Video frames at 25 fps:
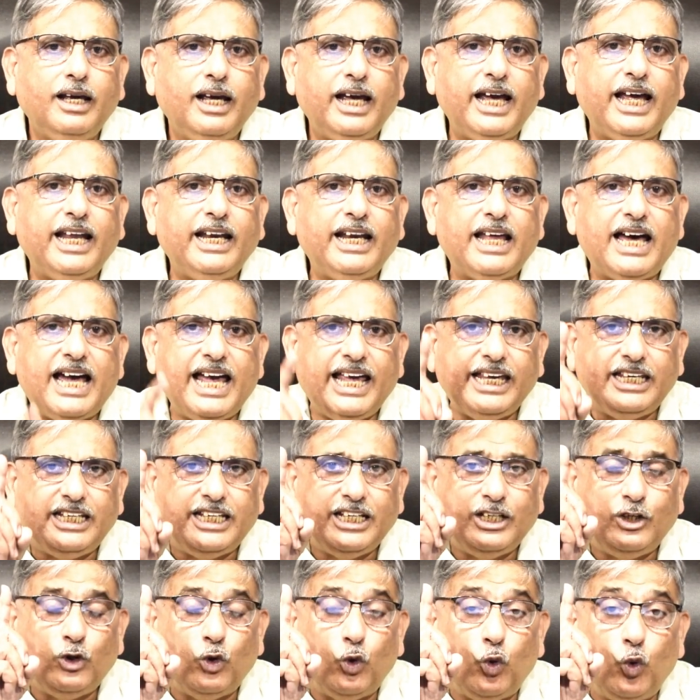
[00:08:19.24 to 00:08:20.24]
And I
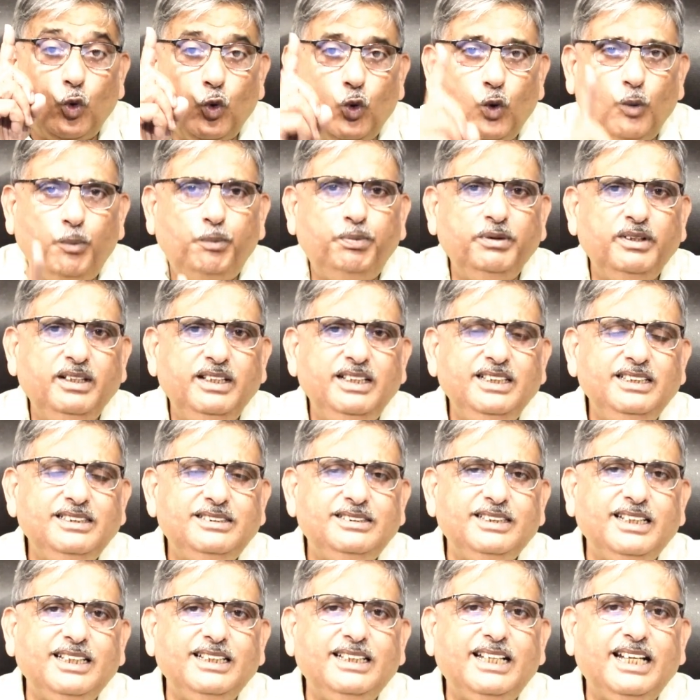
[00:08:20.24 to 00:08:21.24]
can openly
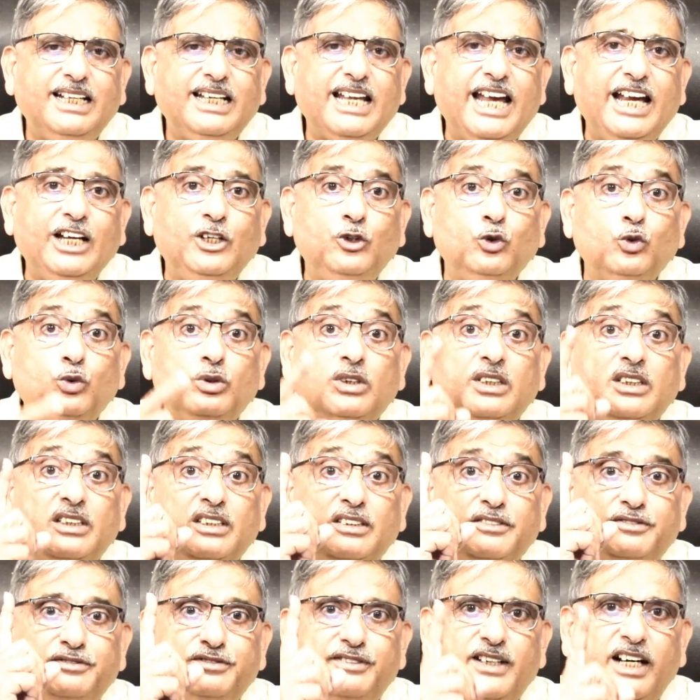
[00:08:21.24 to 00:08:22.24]
say that I took a
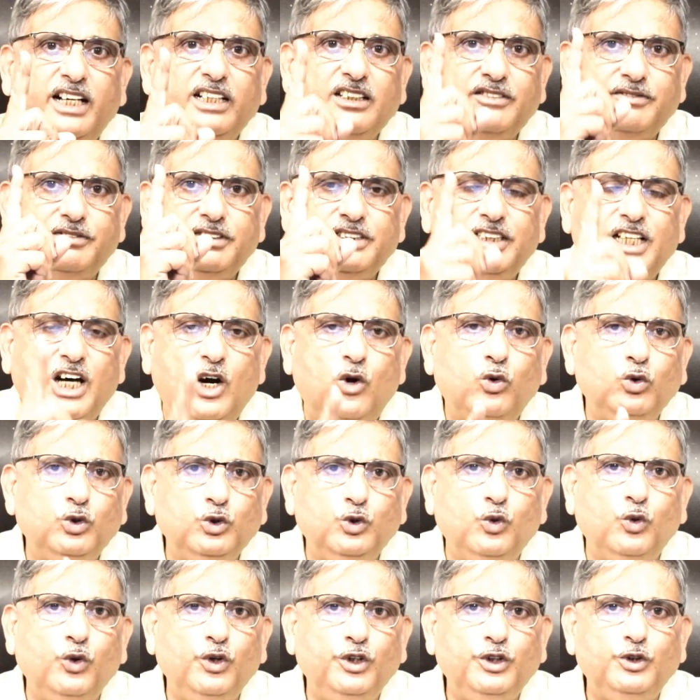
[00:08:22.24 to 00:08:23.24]
refund without
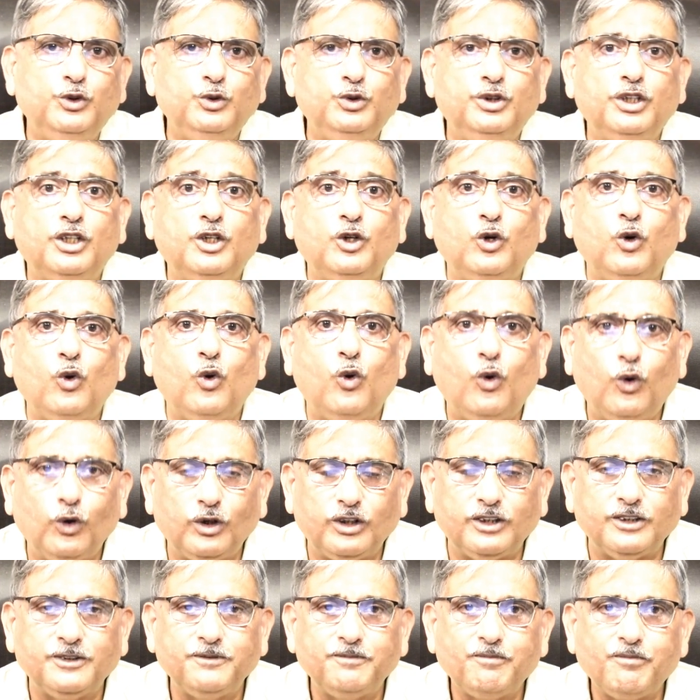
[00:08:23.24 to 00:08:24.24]
going to the
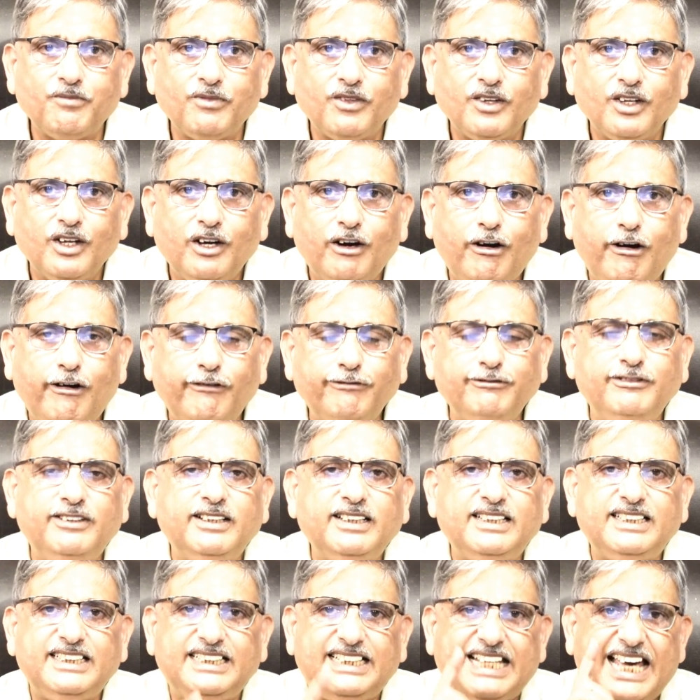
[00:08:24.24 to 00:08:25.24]
court of
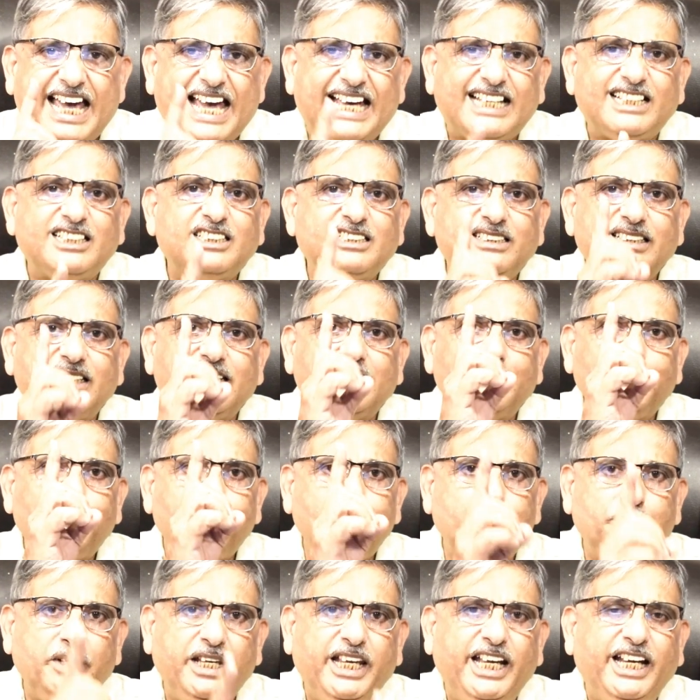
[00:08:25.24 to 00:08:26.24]
the tax
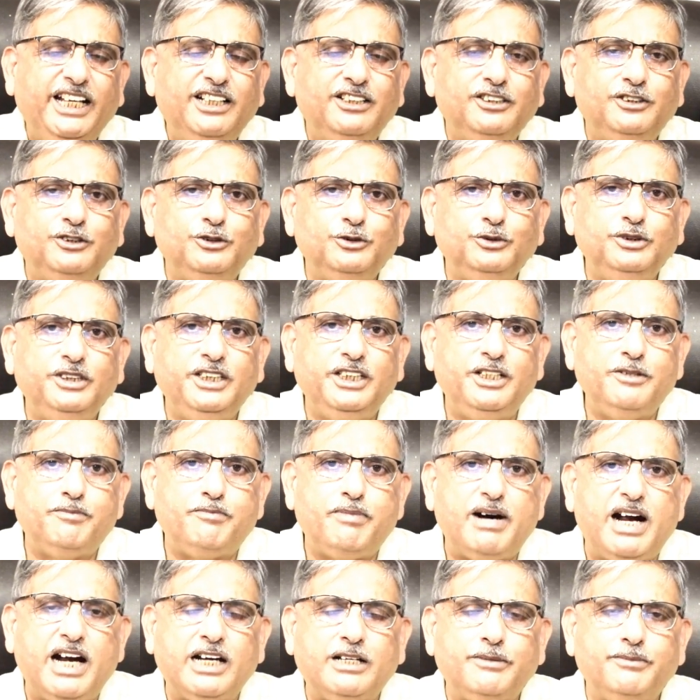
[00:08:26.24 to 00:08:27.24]
paid to the
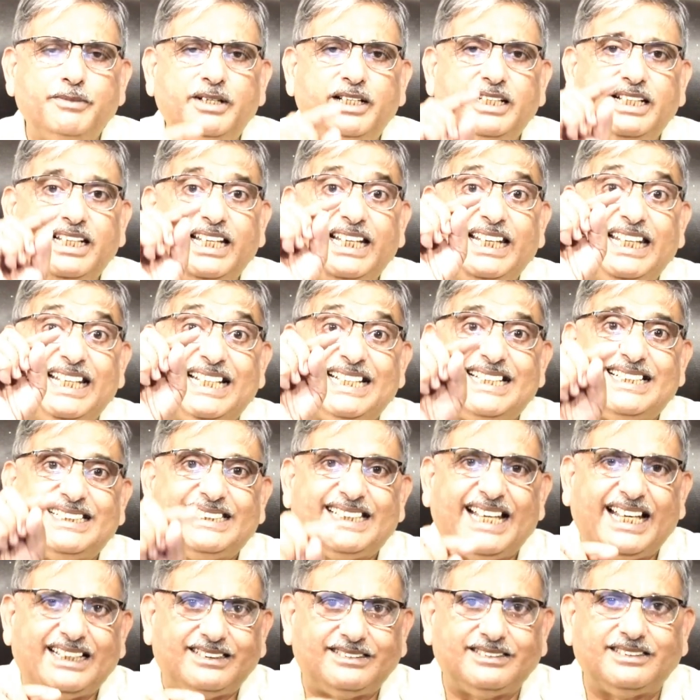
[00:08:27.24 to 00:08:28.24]
department in
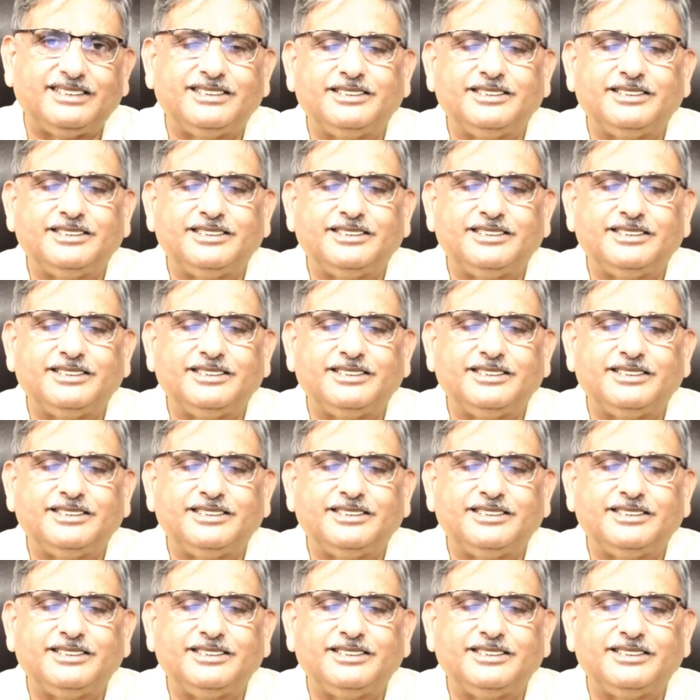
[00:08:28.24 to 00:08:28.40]
excess.